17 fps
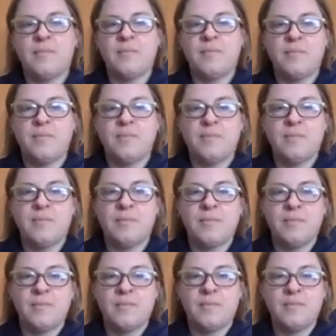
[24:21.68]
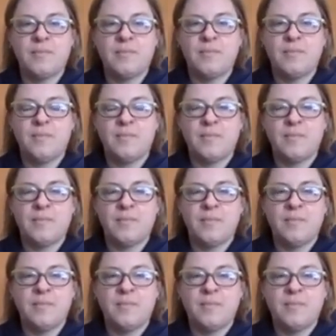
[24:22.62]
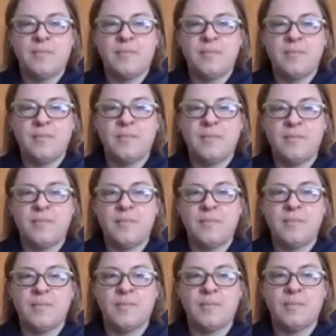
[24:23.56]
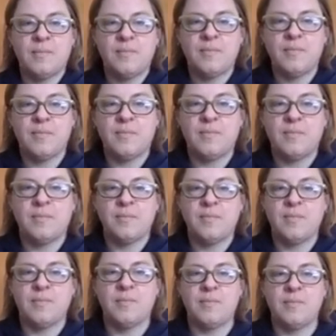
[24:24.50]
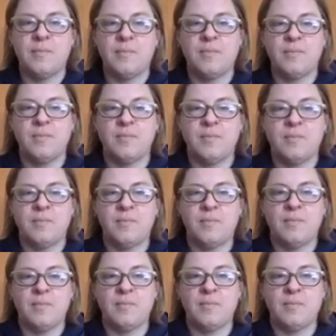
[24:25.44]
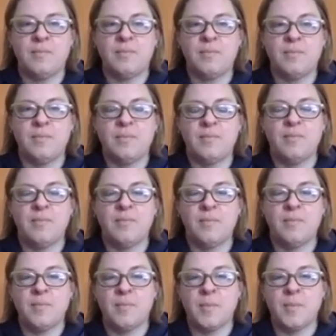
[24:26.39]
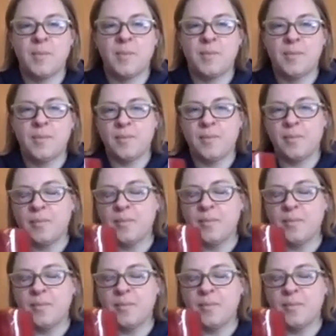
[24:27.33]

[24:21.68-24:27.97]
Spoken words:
No words are spoken by the person on screen.